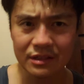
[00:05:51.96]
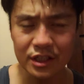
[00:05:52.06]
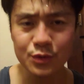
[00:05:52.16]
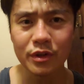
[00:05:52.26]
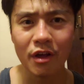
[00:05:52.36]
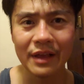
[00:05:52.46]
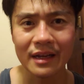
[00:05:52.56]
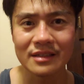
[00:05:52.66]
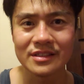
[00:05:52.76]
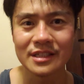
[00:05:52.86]
just with all
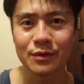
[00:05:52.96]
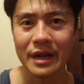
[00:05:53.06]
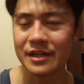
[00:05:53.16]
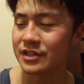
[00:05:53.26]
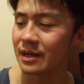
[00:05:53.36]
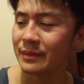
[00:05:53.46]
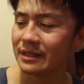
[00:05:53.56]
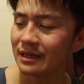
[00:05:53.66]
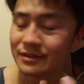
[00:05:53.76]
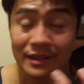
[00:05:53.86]
that consideration, I
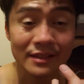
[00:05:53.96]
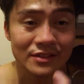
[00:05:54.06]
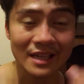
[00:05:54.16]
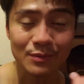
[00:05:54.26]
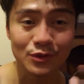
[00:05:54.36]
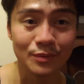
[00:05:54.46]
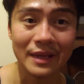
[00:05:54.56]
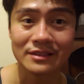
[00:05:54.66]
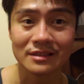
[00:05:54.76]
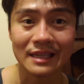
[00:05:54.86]
mean, I think this is absolutely
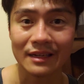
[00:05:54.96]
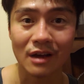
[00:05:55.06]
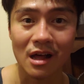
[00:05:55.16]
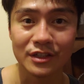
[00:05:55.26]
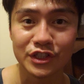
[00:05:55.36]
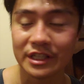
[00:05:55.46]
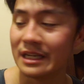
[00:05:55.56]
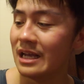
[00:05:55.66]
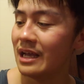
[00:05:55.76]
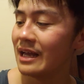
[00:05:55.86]
amazing
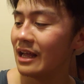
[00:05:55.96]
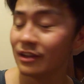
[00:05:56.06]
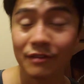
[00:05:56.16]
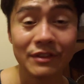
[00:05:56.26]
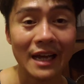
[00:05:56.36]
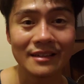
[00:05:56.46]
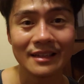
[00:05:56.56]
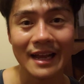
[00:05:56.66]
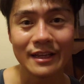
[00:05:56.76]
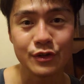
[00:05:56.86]
technology, and I love the idea
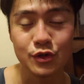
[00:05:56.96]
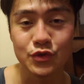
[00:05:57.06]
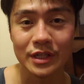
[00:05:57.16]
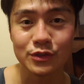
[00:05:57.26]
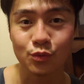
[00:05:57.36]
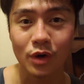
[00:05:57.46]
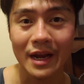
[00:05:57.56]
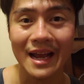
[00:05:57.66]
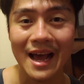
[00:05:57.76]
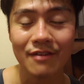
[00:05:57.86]
that I can use this
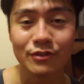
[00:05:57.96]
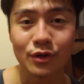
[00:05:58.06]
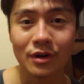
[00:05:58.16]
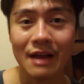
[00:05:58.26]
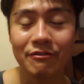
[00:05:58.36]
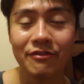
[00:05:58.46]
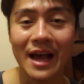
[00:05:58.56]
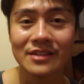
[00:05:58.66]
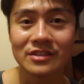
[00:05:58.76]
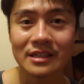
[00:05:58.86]
right after I've
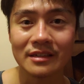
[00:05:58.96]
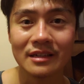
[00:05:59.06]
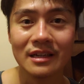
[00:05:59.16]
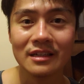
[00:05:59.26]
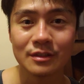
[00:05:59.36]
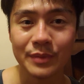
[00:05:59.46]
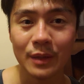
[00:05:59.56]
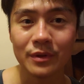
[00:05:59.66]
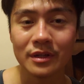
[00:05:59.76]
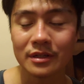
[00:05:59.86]
fasted to be
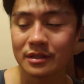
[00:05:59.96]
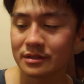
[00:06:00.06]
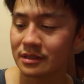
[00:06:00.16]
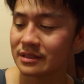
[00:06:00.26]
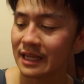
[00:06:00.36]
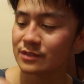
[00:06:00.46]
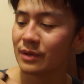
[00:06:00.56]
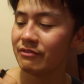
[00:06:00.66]
able to test